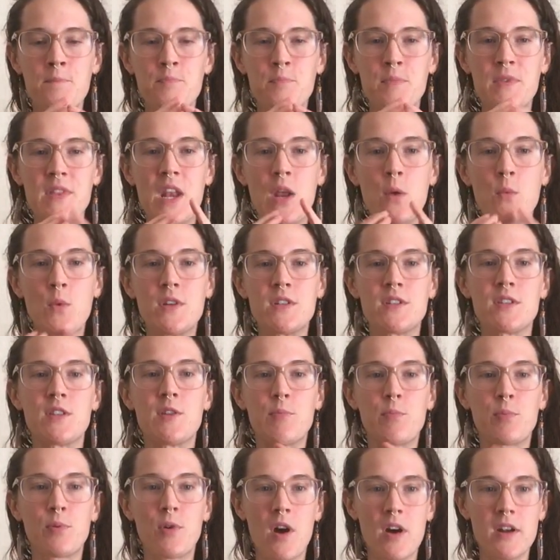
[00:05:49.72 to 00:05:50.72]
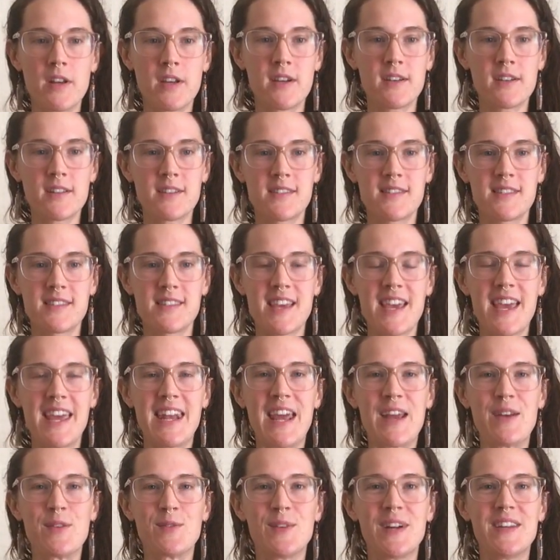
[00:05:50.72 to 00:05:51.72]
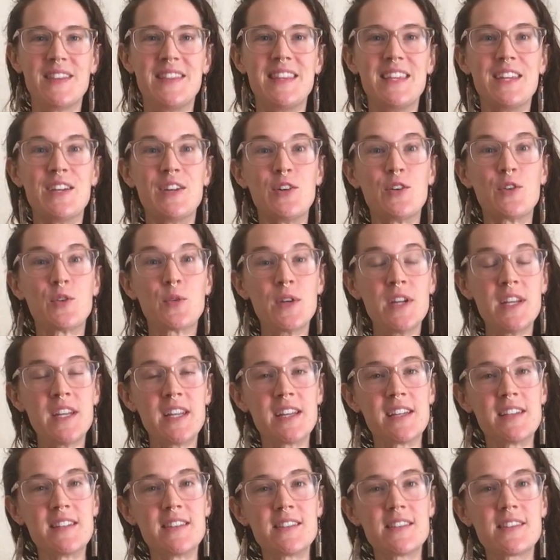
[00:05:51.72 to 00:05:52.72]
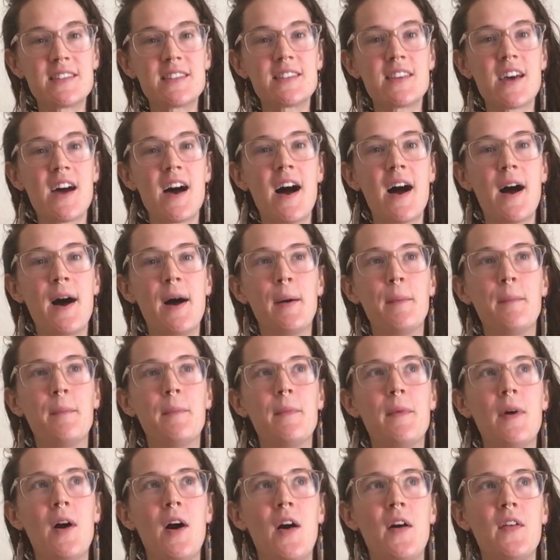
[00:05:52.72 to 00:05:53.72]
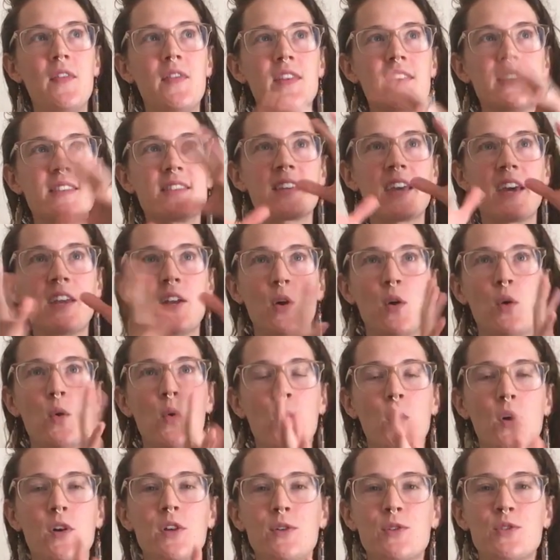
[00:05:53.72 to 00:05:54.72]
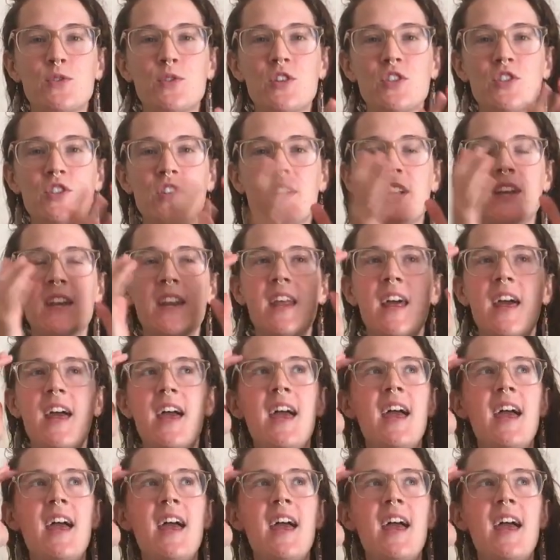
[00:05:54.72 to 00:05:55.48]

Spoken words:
But then I went to the products and I read the ingredients on this kind of core nutrition